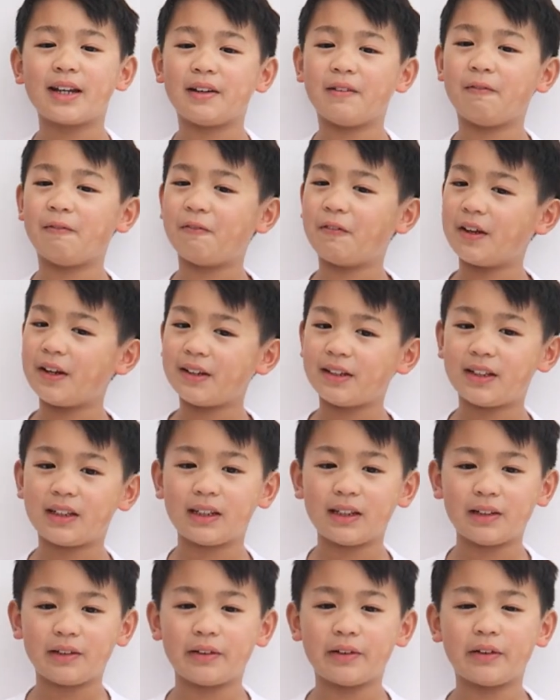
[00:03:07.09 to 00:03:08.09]
and
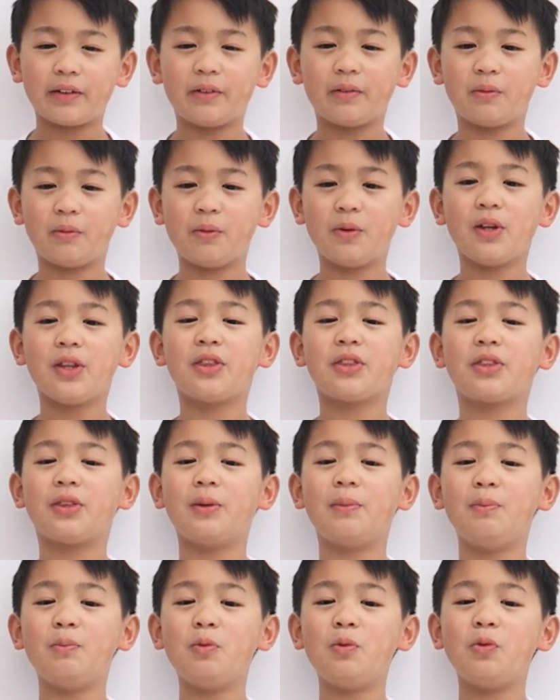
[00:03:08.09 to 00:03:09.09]
inventing with
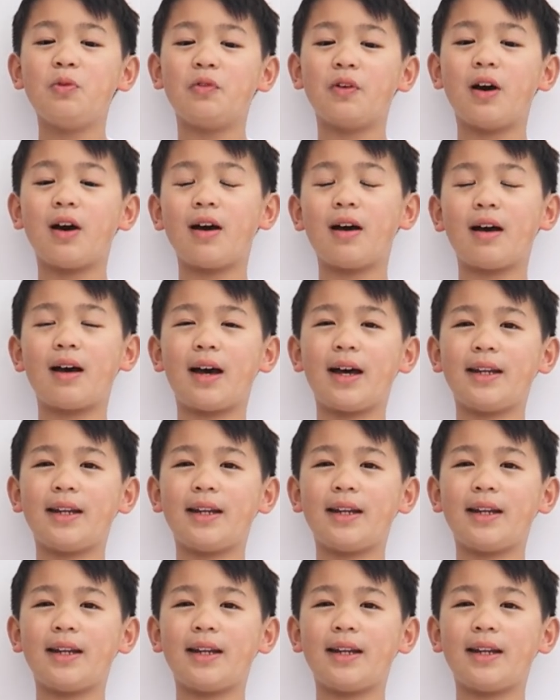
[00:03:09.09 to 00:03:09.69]
the mover,